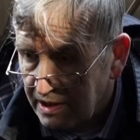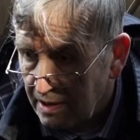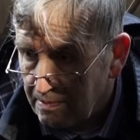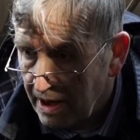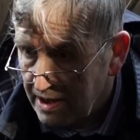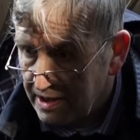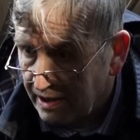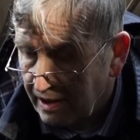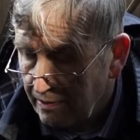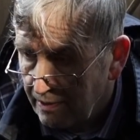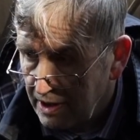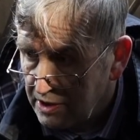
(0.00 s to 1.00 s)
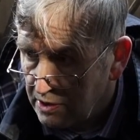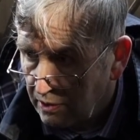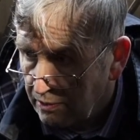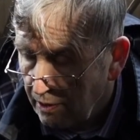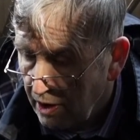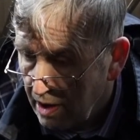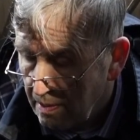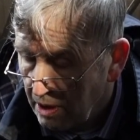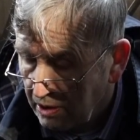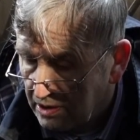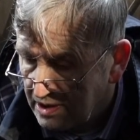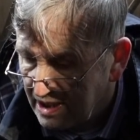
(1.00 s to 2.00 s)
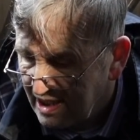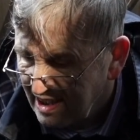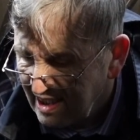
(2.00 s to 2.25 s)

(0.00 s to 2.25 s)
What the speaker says: compared to conventional fire bars.